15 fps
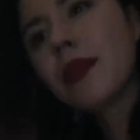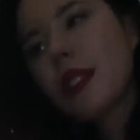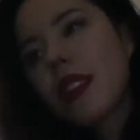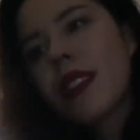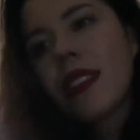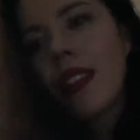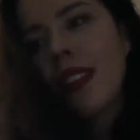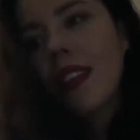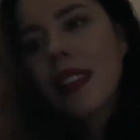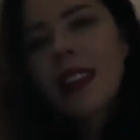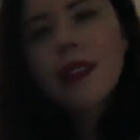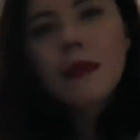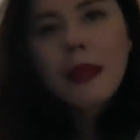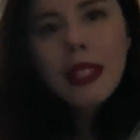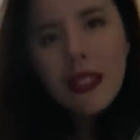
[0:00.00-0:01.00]
I'm just
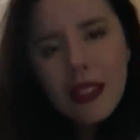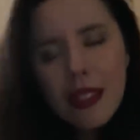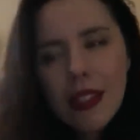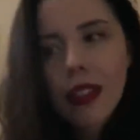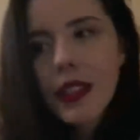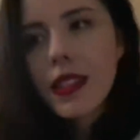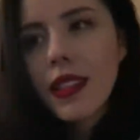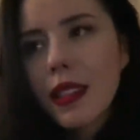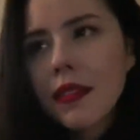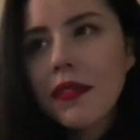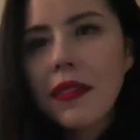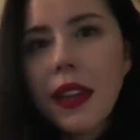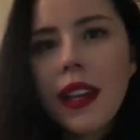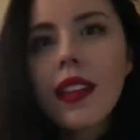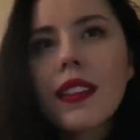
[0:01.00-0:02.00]
in my disgusting
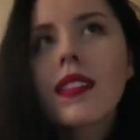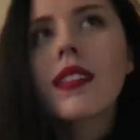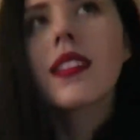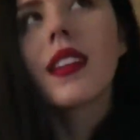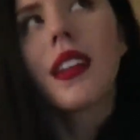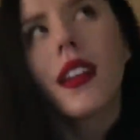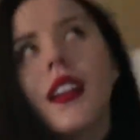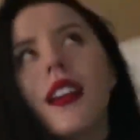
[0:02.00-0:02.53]
face